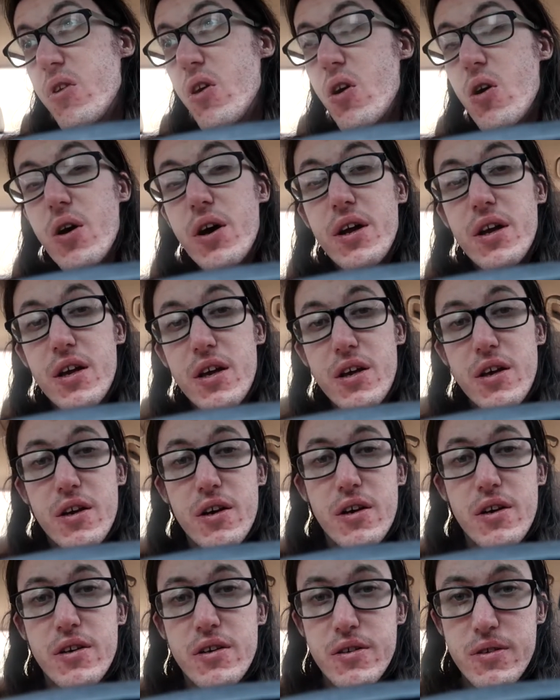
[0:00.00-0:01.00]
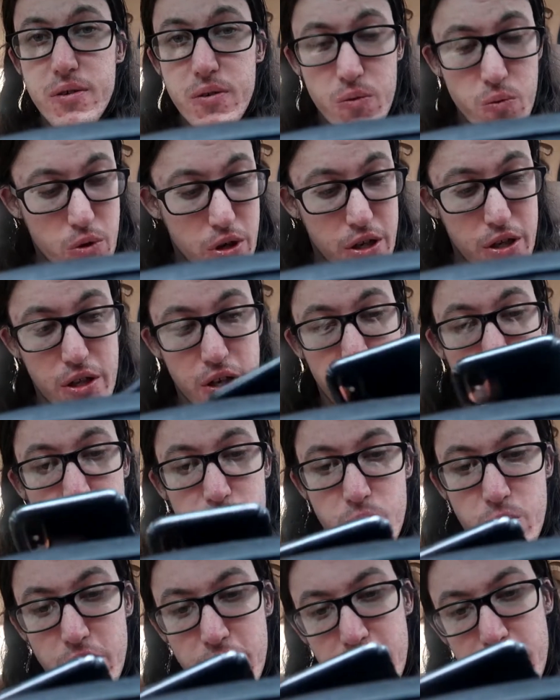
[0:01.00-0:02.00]
no idea what,
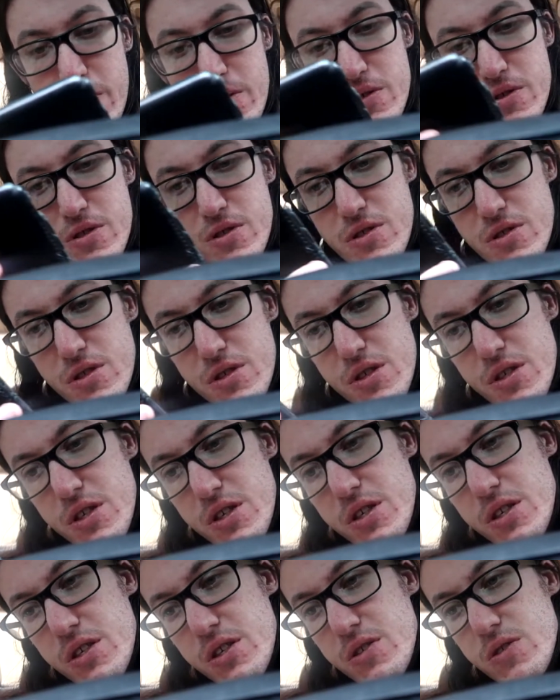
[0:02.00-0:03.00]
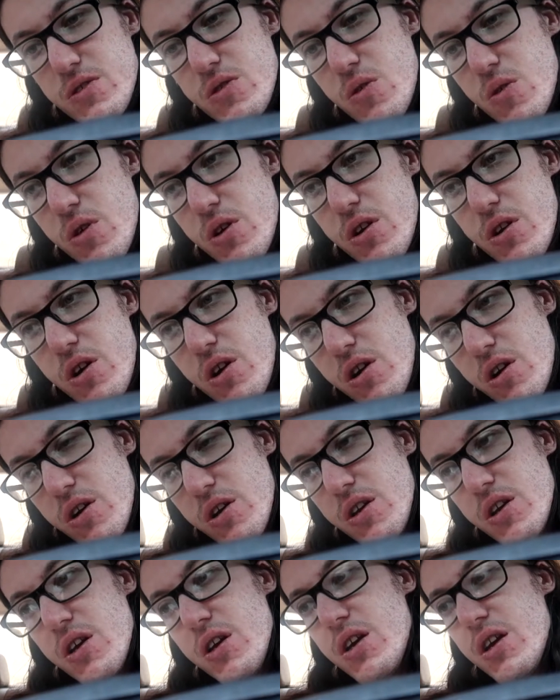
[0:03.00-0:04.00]
el what else is going
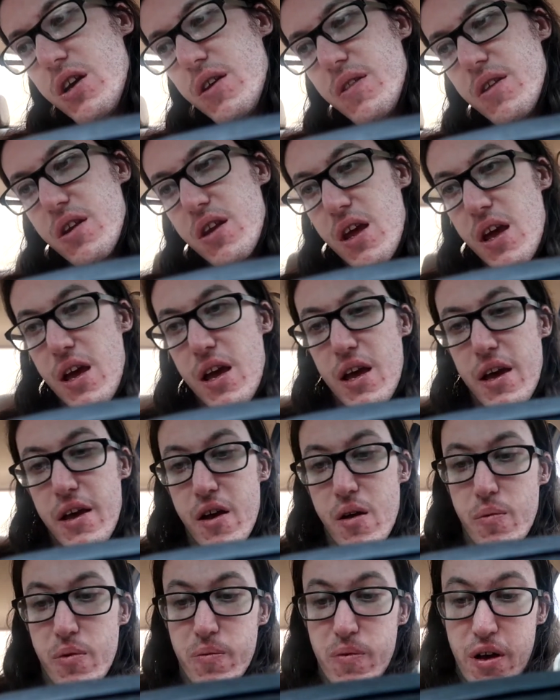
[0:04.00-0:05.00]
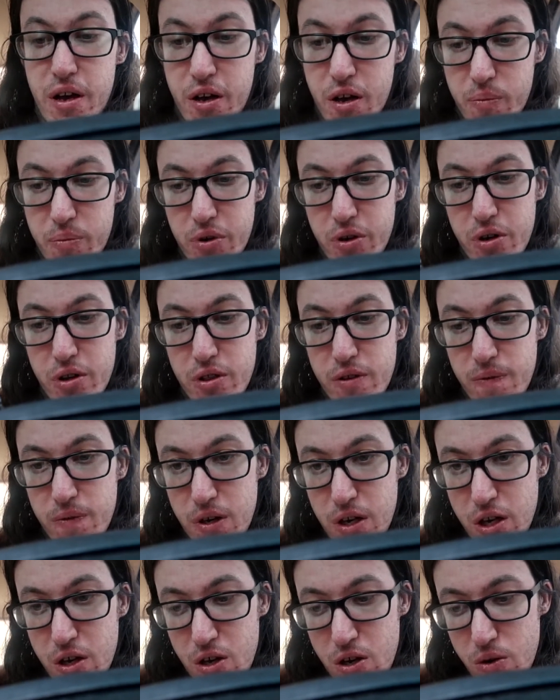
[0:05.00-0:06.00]
on in the day. I, up I uploaded the
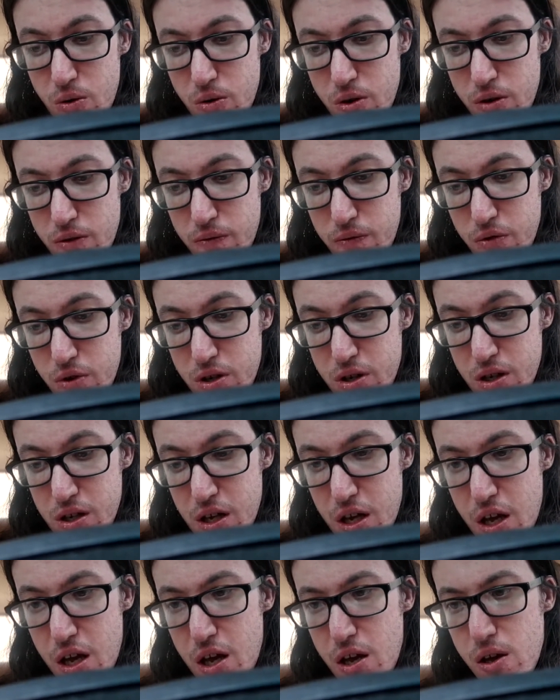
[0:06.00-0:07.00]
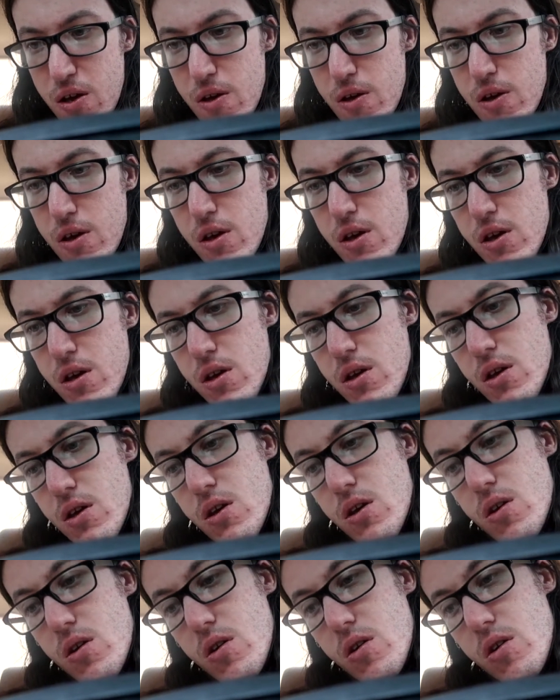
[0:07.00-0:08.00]
video for today.
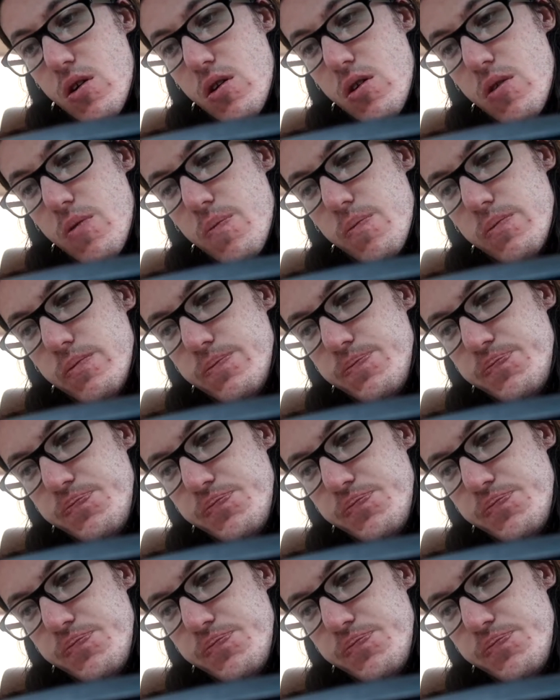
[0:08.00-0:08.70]
Um,